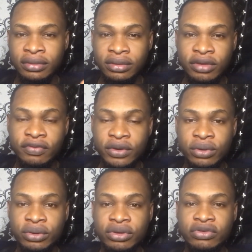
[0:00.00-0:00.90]
this
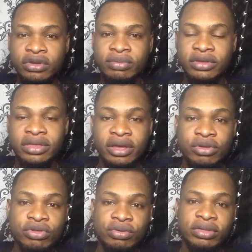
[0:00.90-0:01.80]
video is something that
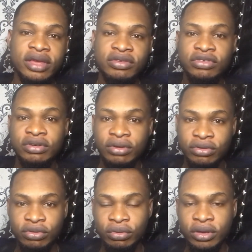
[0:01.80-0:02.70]
you should take
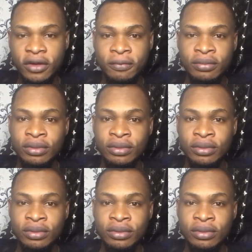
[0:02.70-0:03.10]
serious, okay,